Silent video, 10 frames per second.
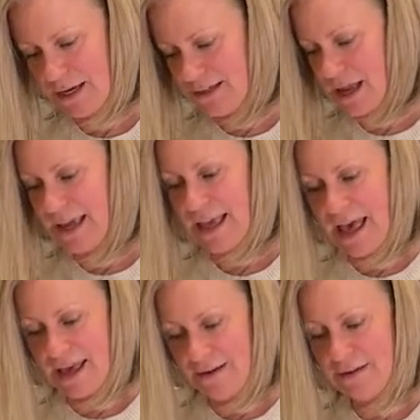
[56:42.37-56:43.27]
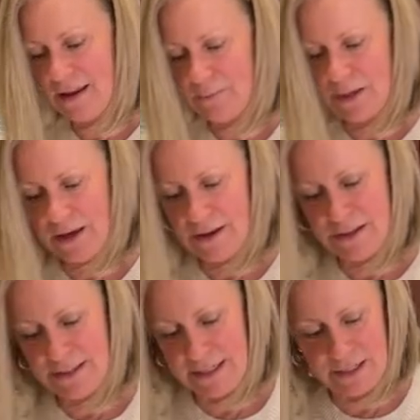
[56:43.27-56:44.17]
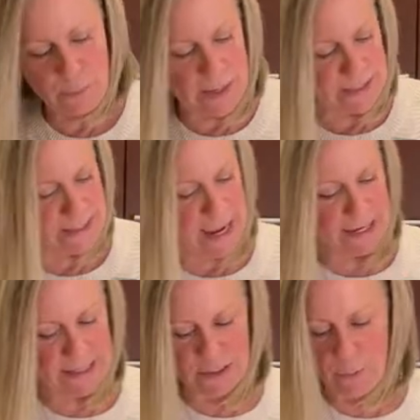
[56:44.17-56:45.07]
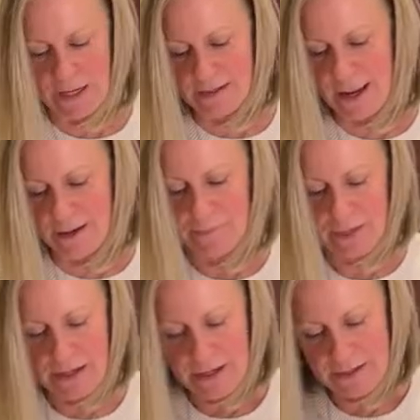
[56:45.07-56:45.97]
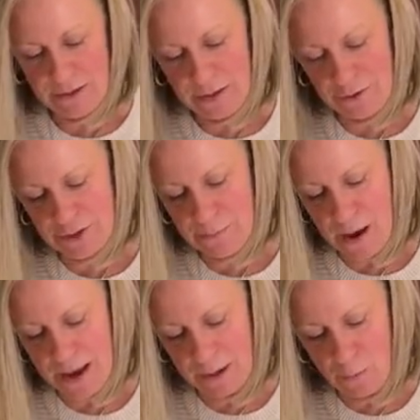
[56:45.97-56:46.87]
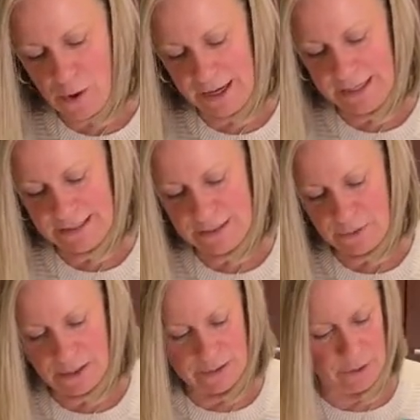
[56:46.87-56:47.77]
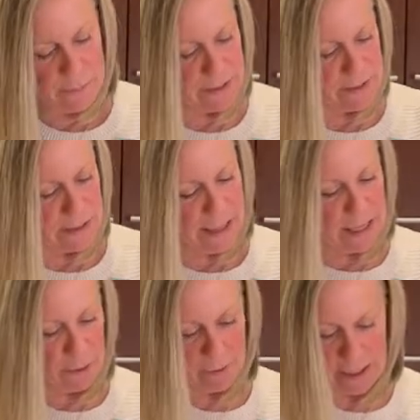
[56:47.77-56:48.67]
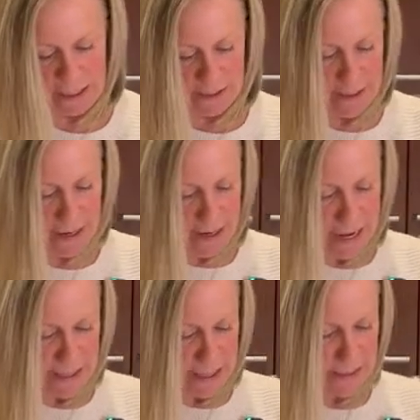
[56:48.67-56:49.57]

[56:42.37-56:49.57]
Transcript: I can and because it is Wednesday. It is a weeknight. So there's my whites with a little bit of the light green, and then